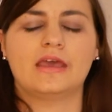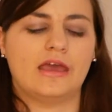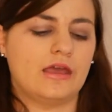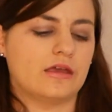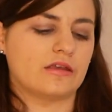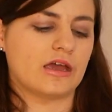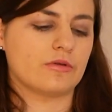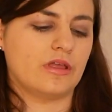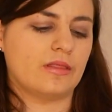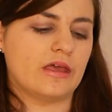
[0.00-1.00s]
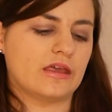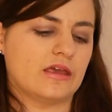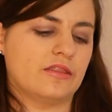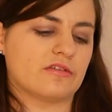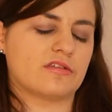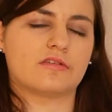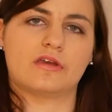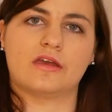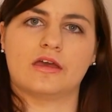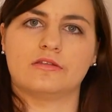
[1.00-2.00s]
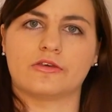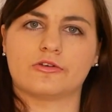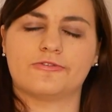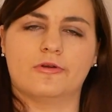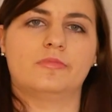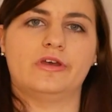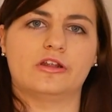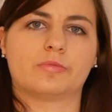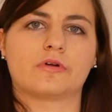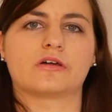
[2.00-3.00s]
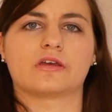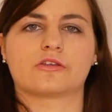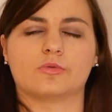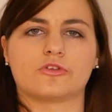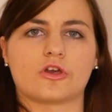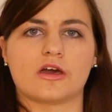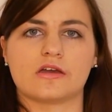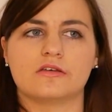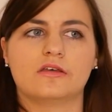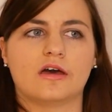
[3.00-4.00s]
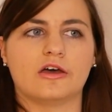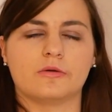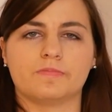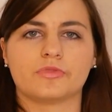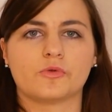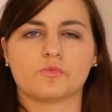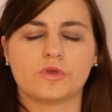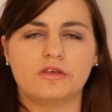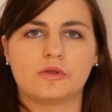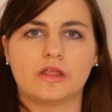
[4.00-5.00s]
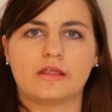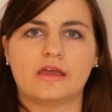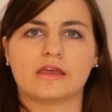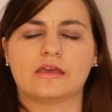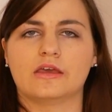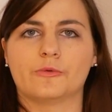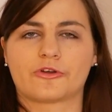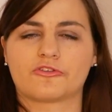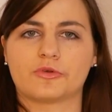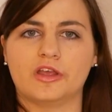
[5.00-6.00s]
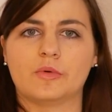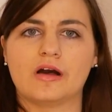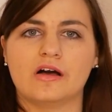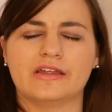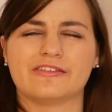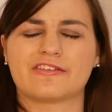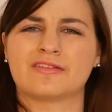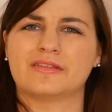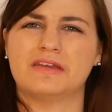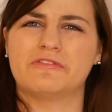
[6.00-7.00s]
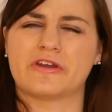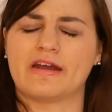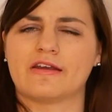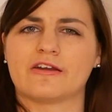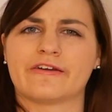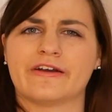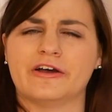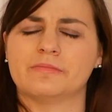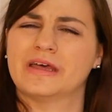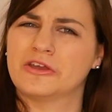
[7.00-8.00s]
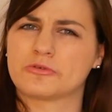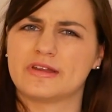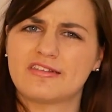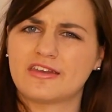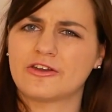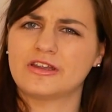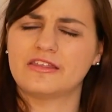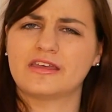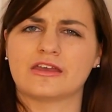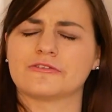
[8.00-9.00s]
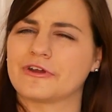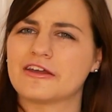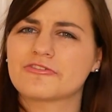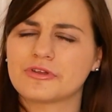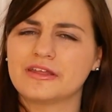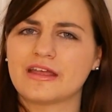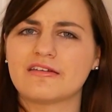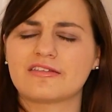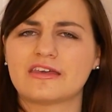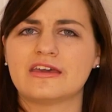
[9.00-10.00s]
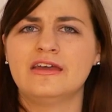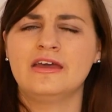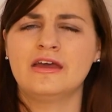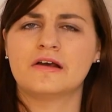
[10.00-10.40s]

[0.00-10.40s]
And I really like it. This is another Furminator product, which I really, really like. It works really well, and it doesn't leave their hair like greasy or anything. It dries really nicely,